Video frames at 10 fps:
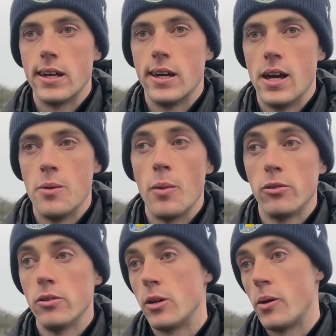I
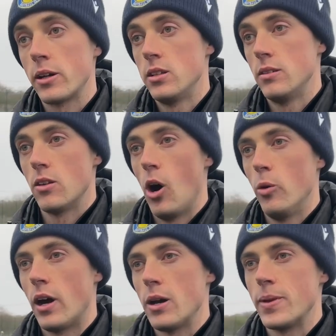thought they were excellent the whole
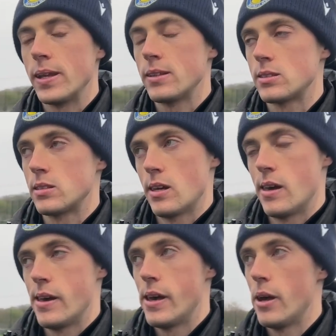90 minutes.
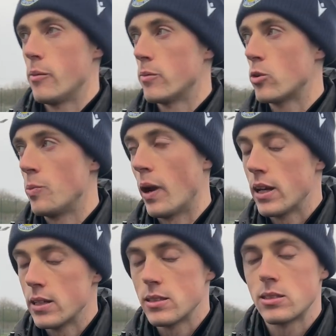Good
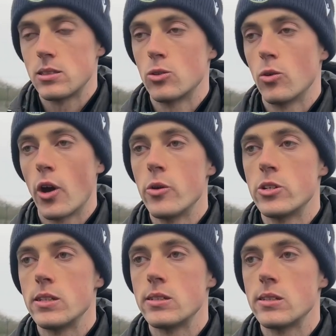players, good
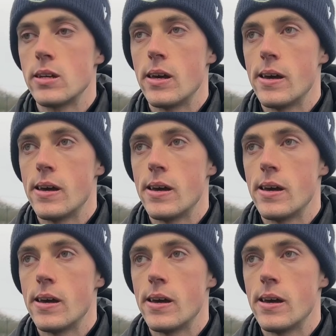coaches.